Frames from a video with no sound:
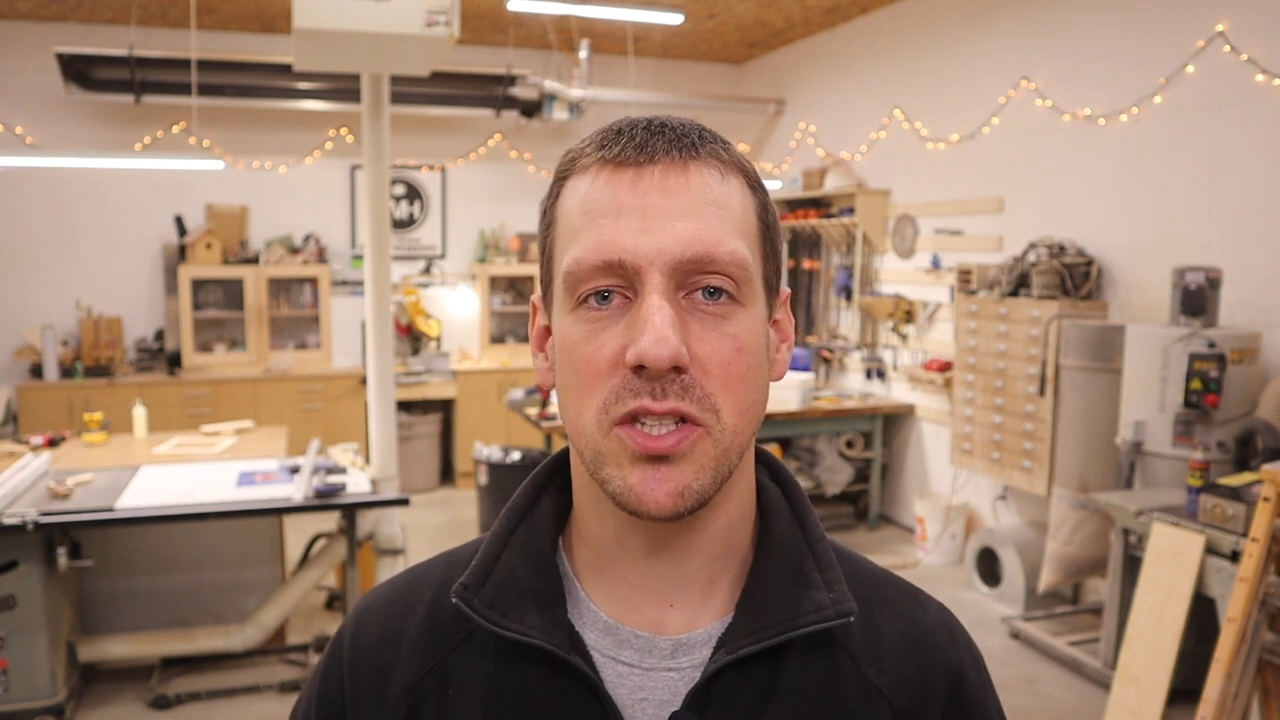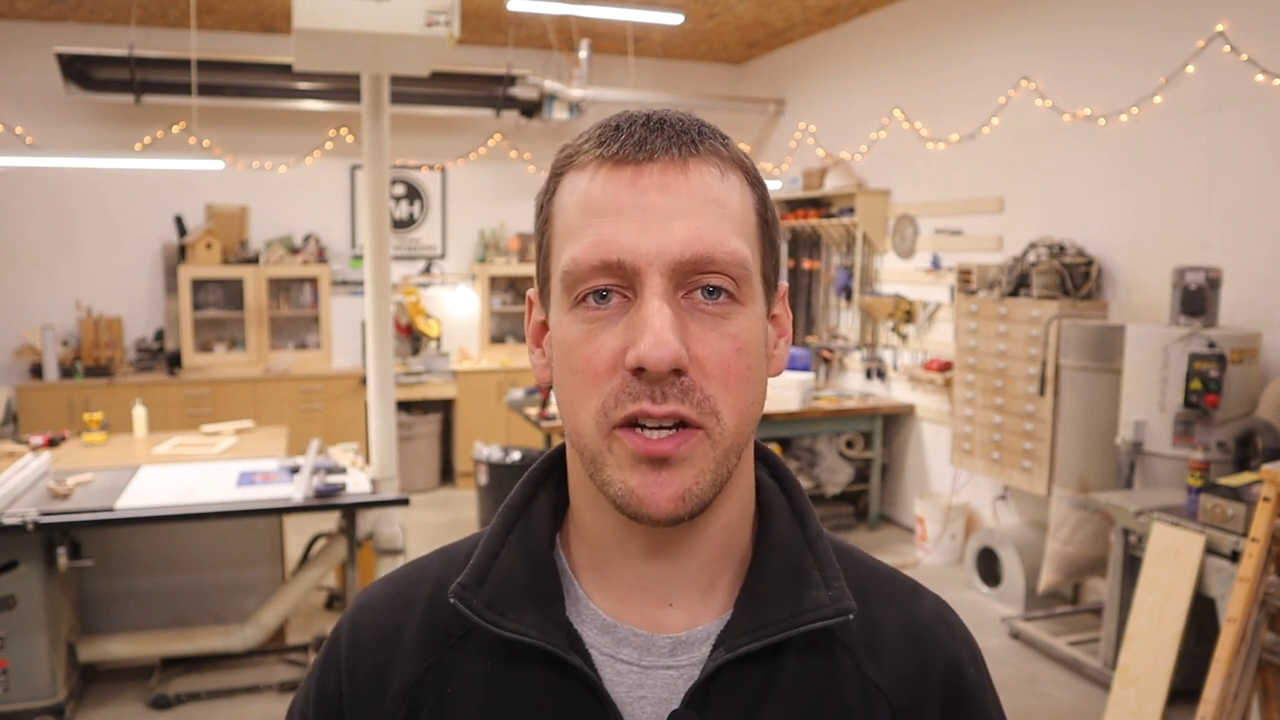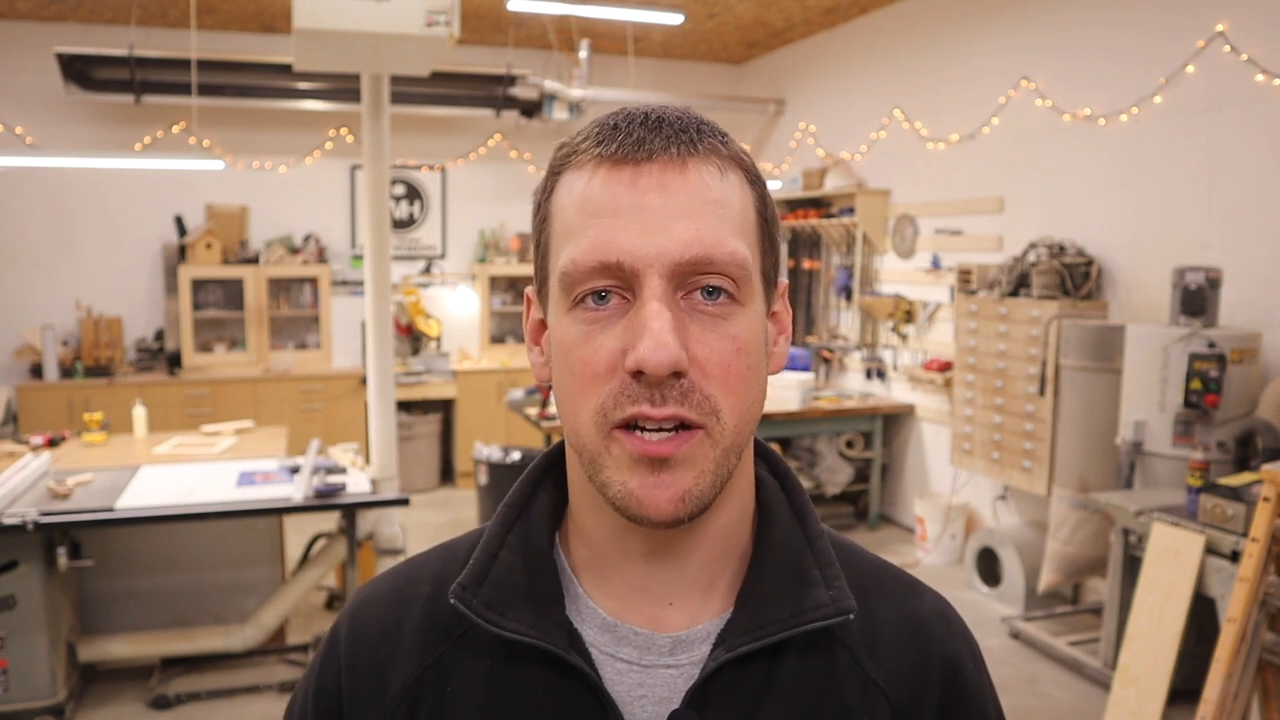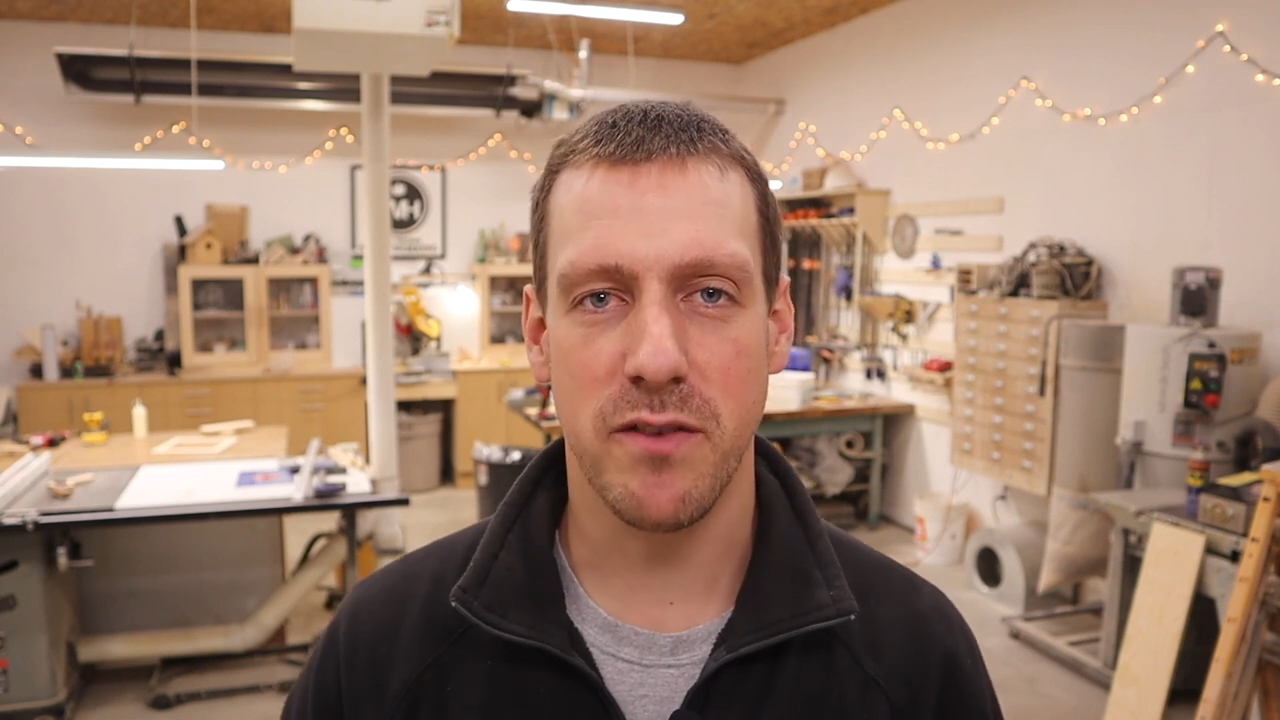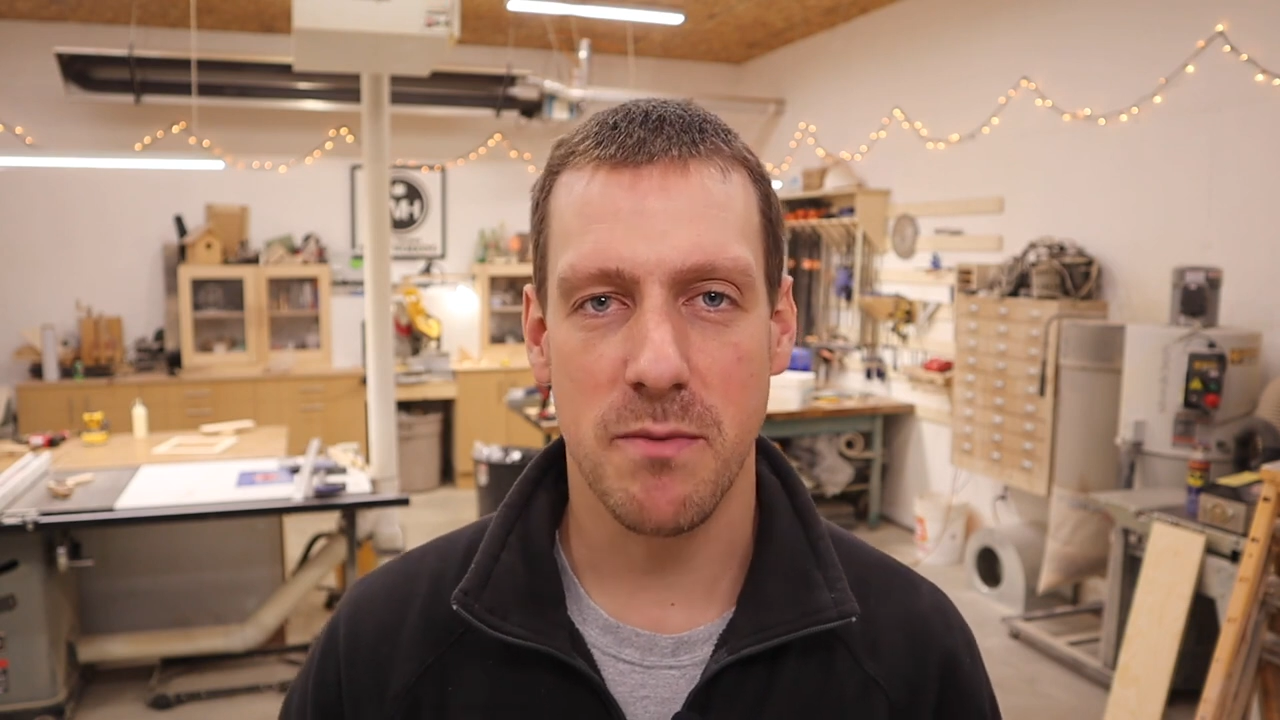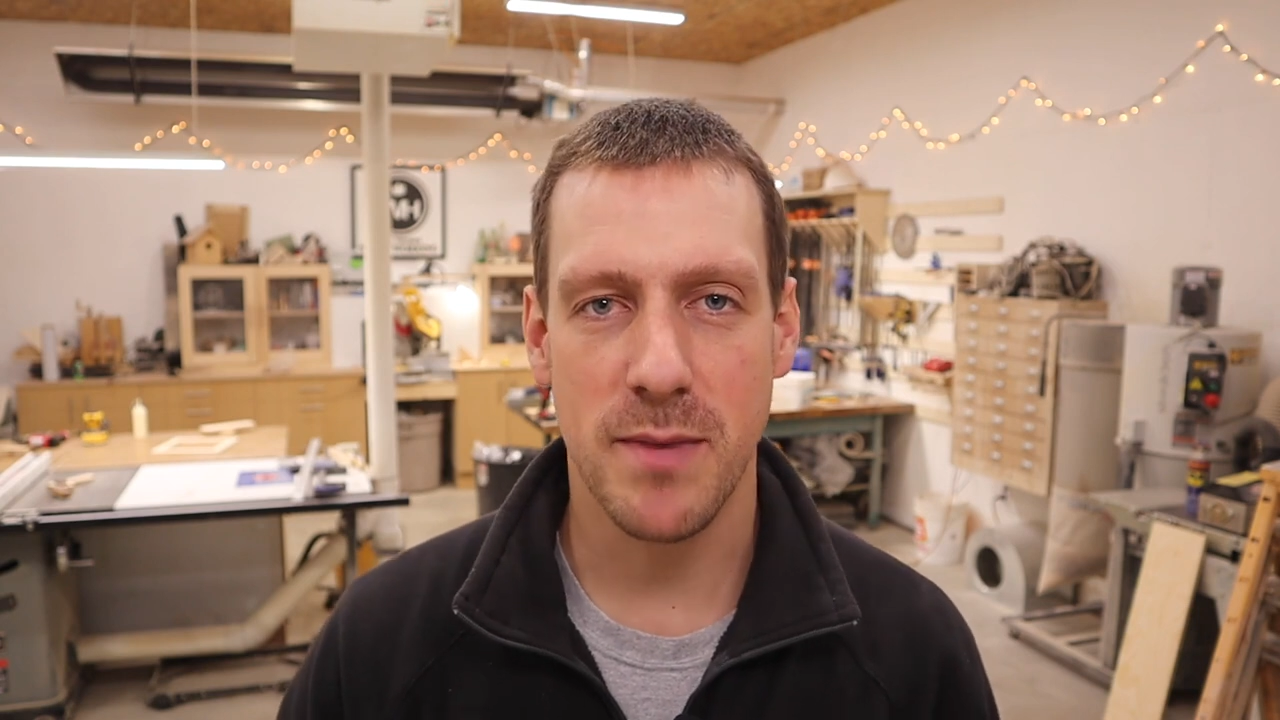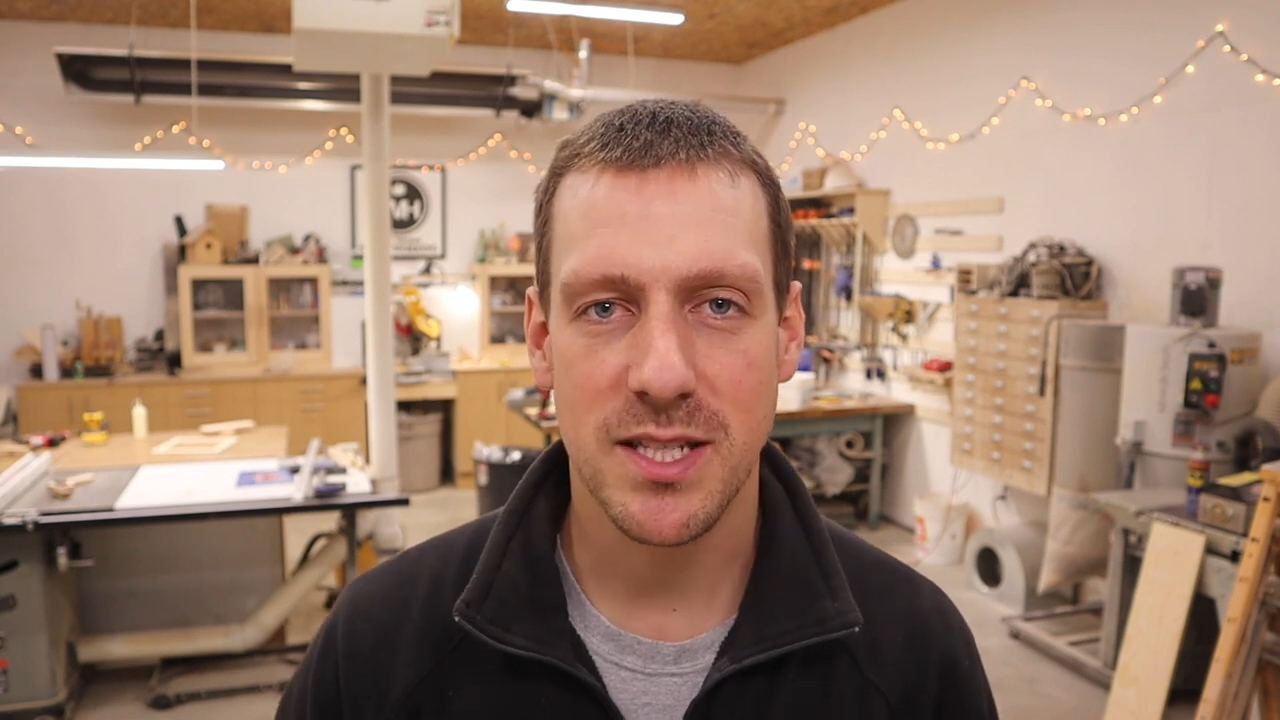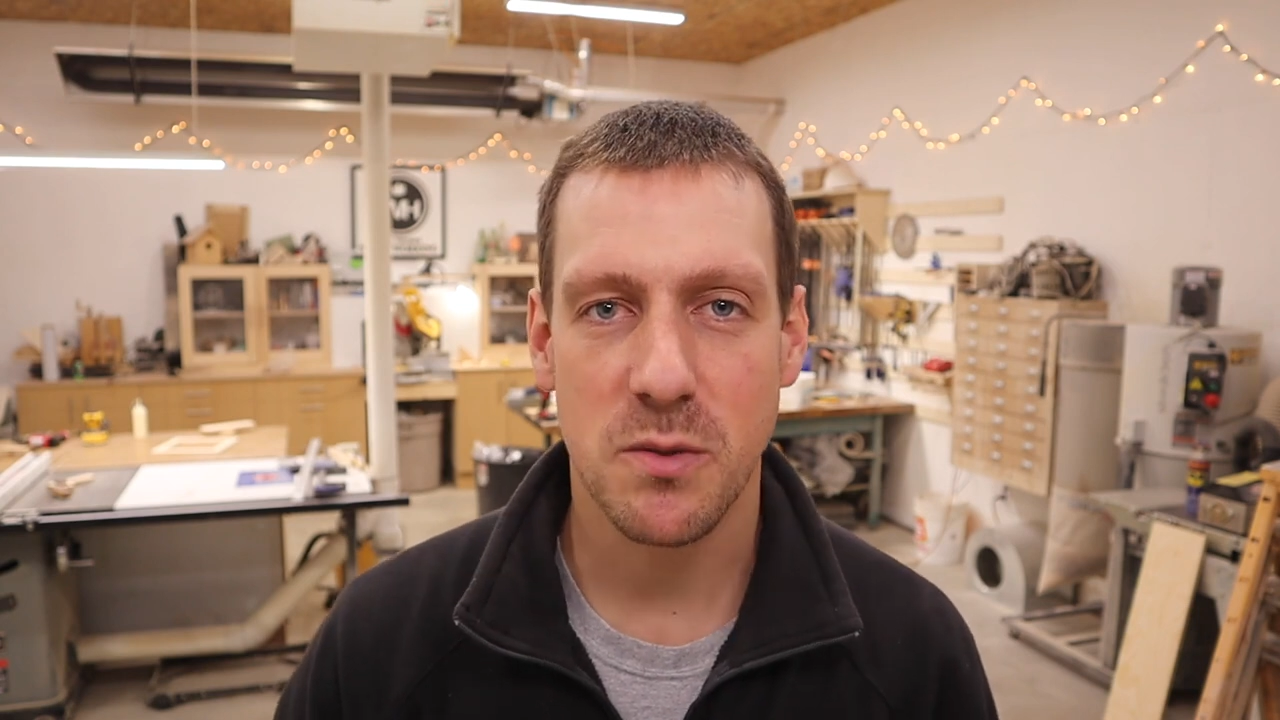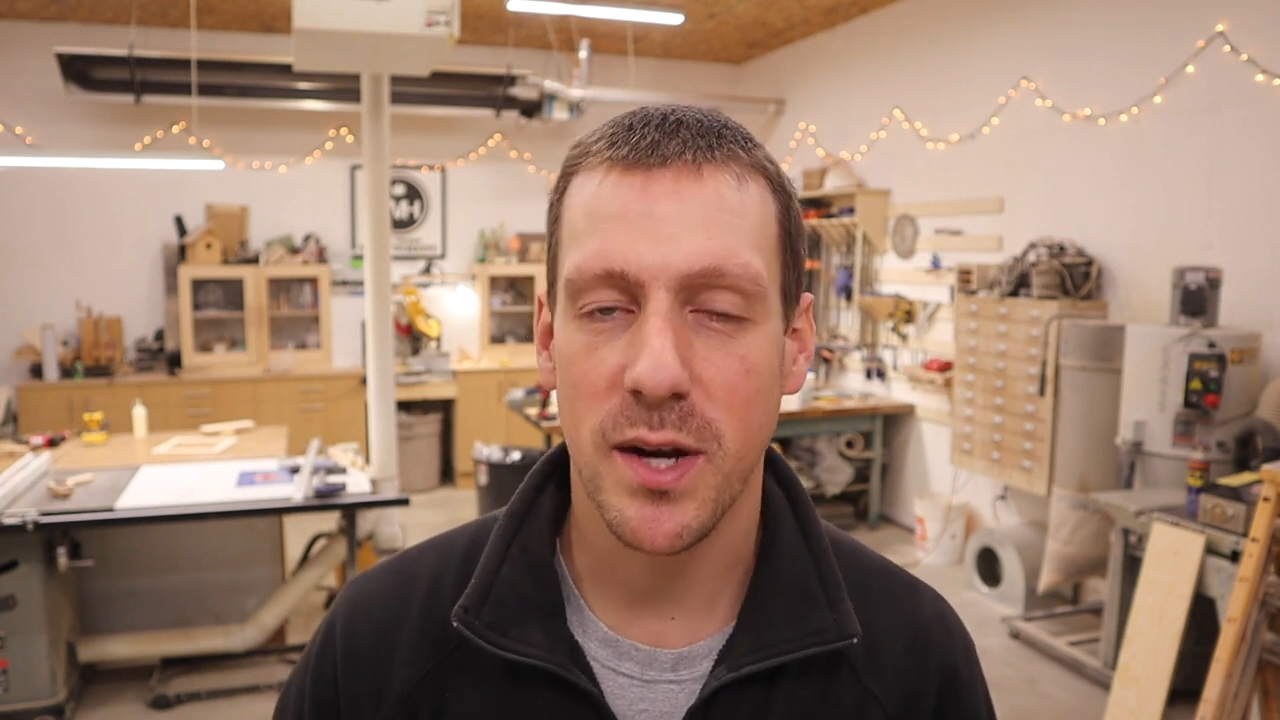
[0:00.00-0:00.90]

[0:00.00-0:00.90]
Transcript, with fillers: so you never miss